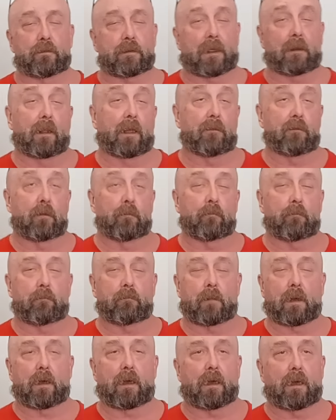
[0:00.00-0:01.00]
I love
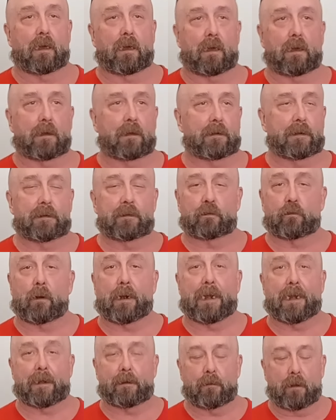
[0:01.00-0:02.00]
him. He's
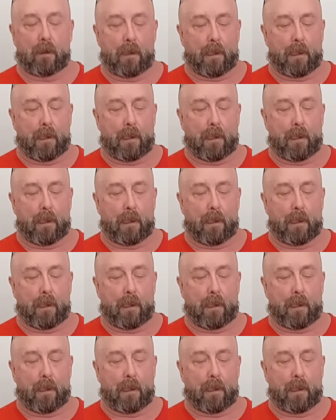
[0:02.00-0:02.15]
great.